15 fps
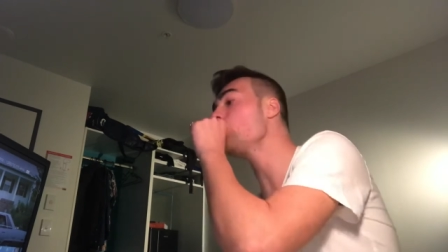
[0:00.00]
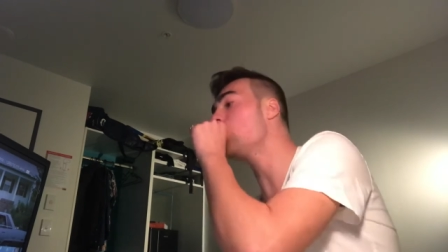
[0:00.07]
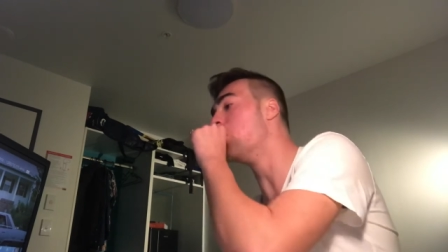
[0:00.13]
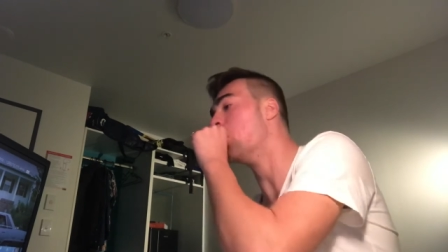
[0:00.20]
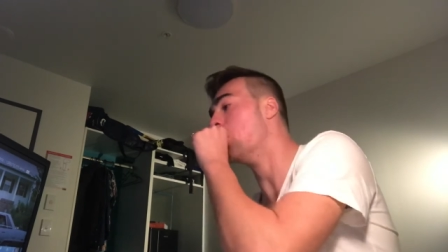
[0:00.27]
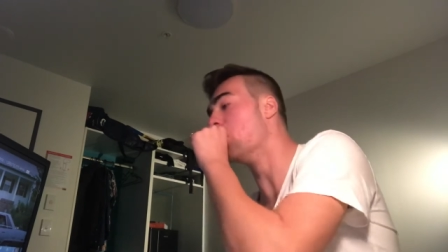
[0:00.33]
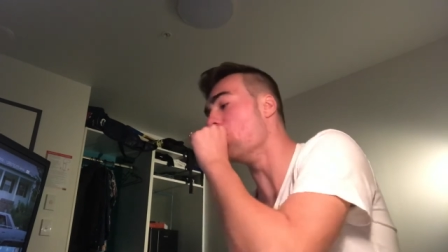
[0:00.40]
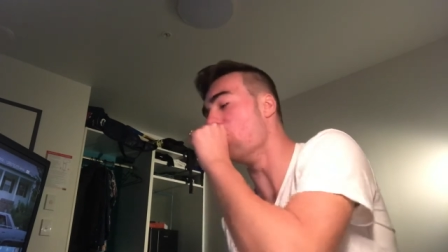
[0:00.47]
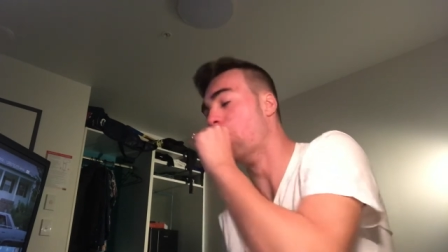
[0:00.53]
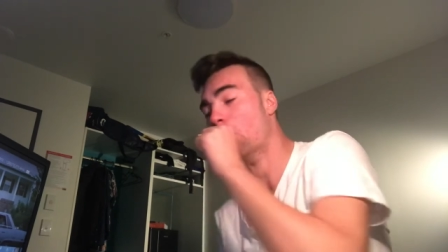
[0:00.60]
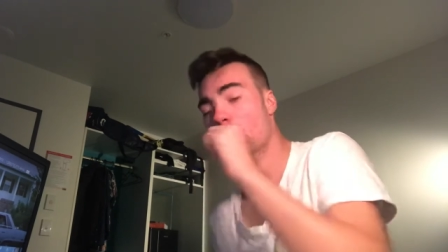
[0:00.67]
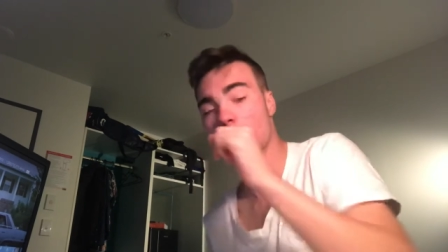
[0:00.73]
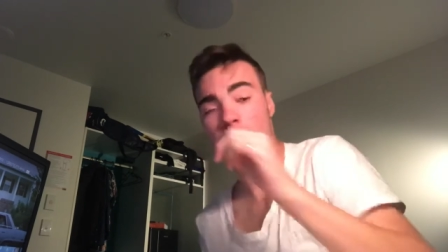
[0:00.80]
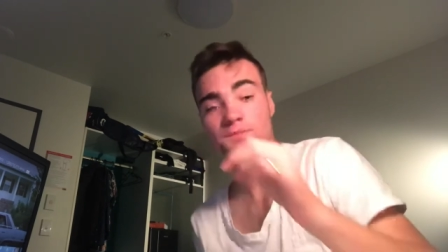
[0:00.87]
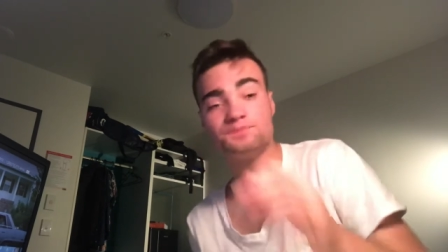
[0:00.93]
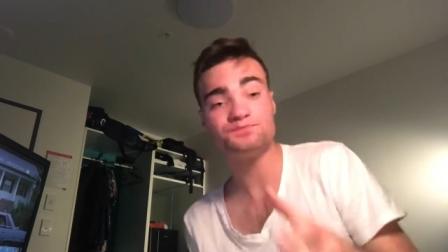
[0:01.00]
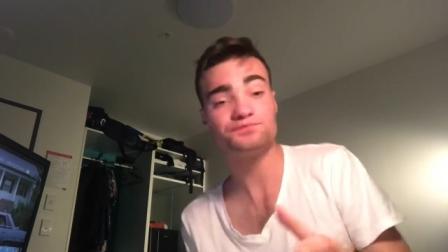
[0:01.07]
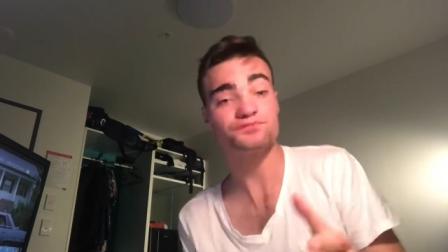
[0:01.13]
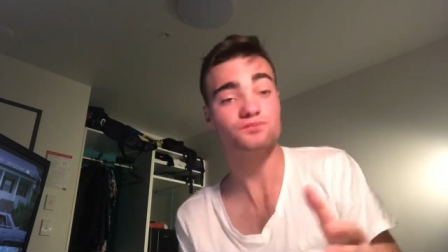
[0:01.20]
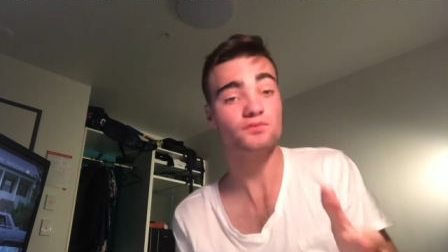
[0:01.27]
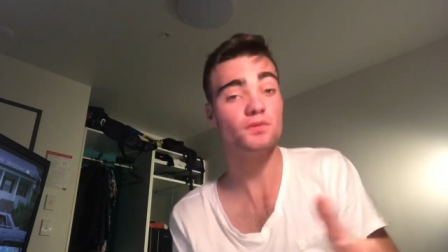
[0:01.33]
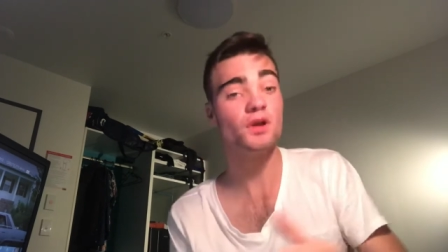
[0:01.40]

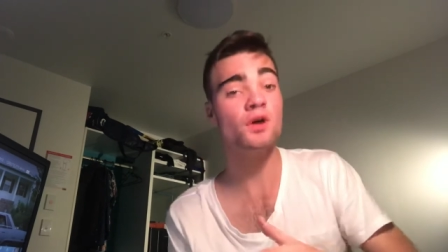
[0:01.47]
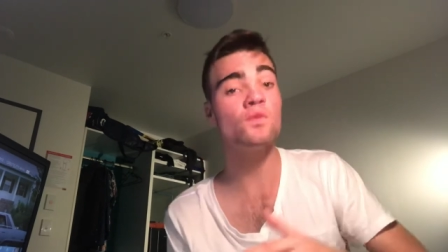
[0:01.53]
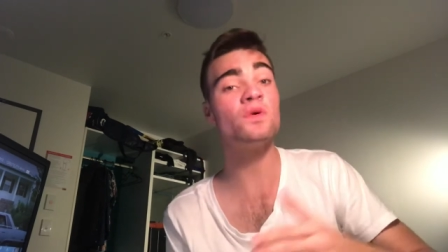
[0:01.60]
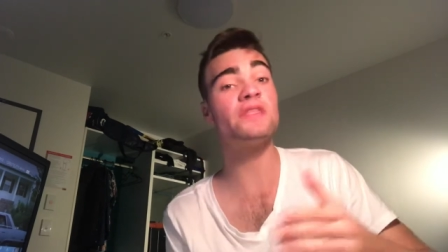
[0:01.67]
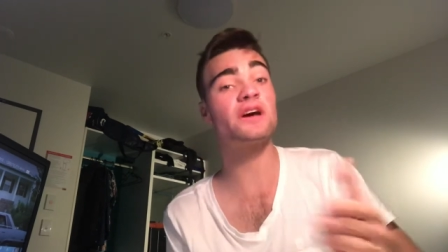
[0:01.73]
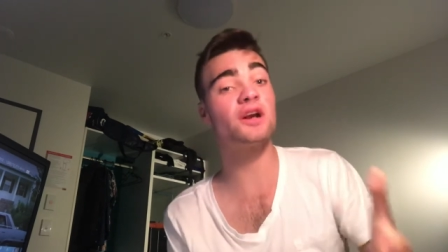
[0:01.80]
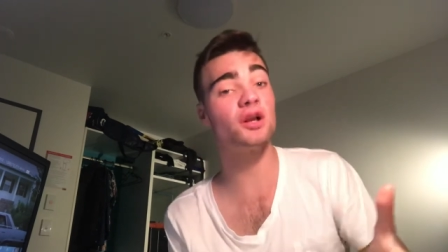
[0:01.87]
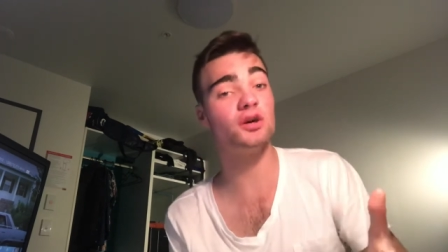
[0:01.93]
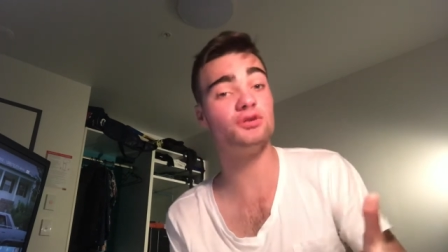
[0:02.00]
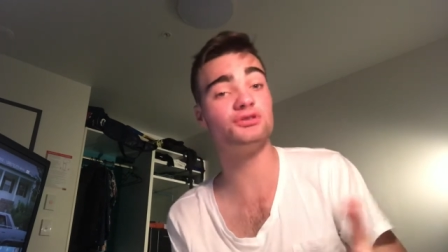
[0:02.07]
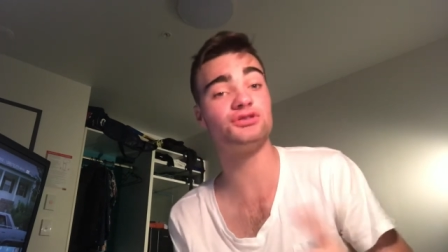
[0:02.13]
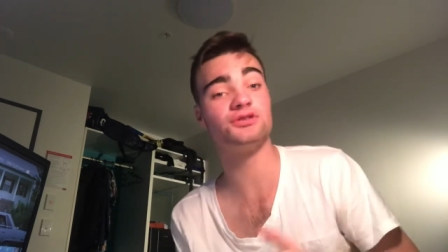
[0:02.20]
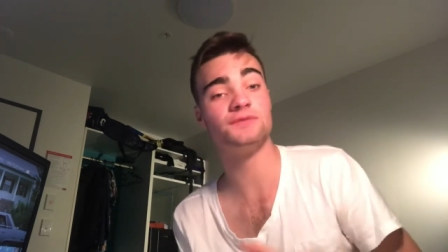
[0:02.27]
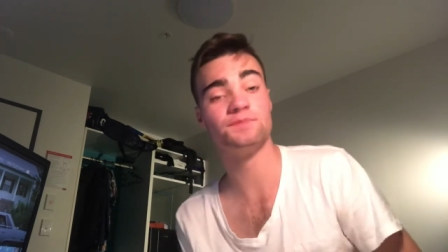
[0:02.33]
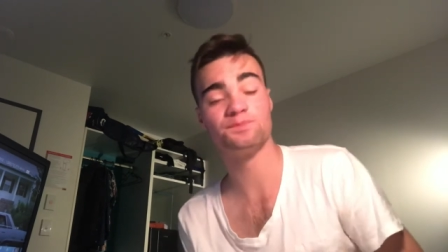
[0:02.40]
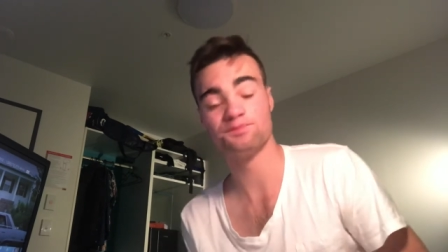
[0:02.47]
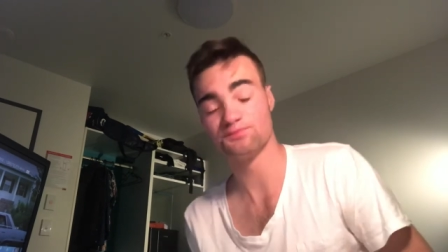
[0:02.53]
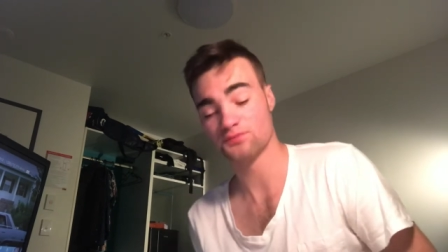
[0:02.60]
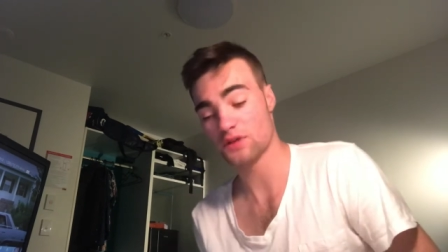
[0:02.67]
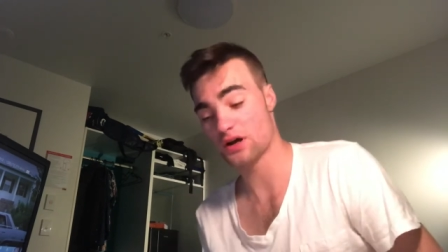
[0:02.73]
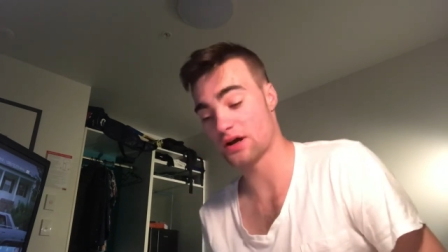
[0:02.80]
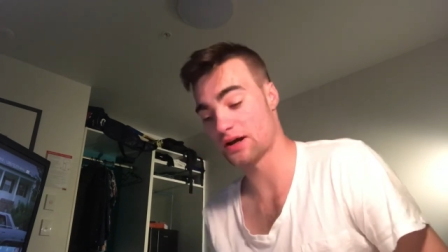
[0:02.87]
with a closed
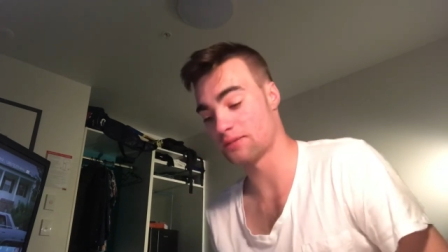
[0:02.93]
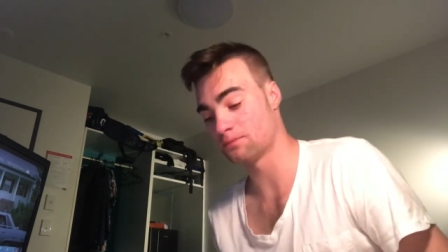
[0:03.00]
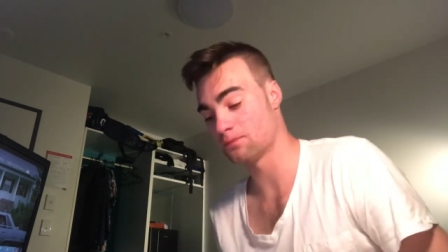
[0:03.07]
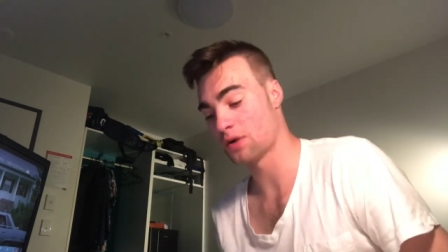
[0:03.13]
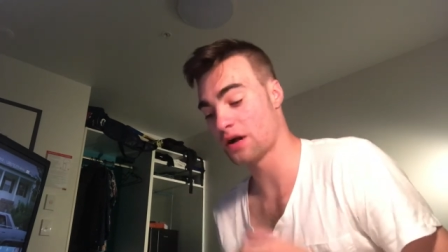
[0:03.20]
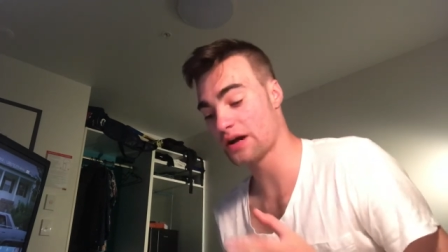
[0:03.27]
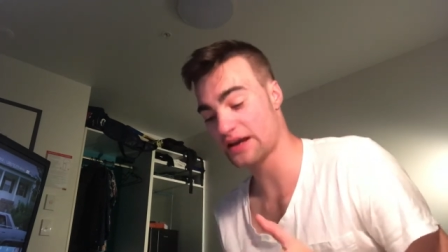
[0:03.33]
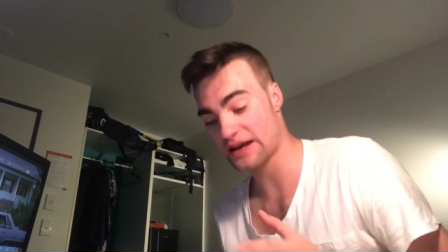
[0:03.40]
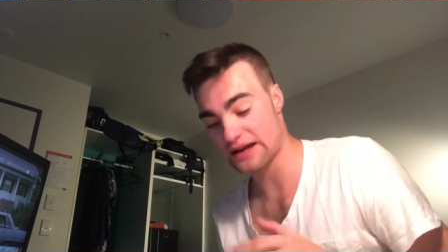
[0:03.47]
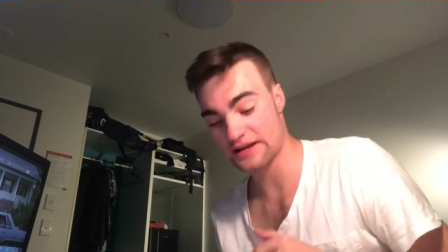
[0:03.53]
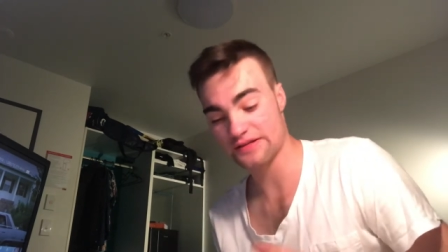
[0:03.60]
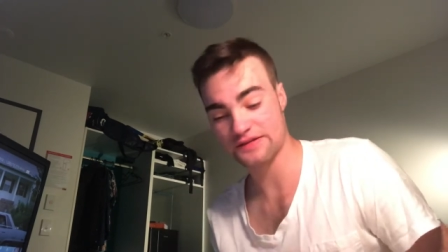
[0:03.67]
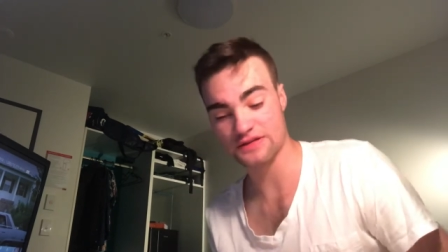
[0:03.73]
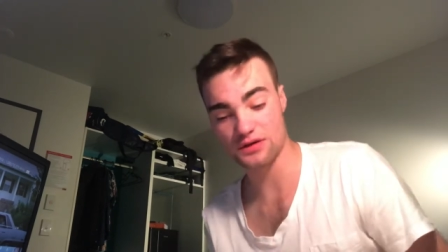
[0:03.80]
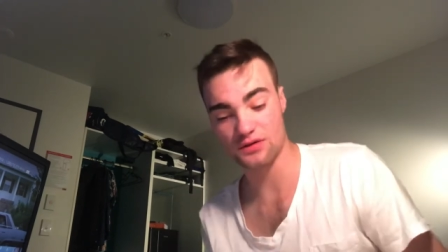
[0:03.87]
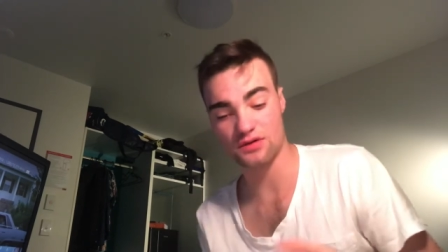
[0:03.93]
um, hi hat. So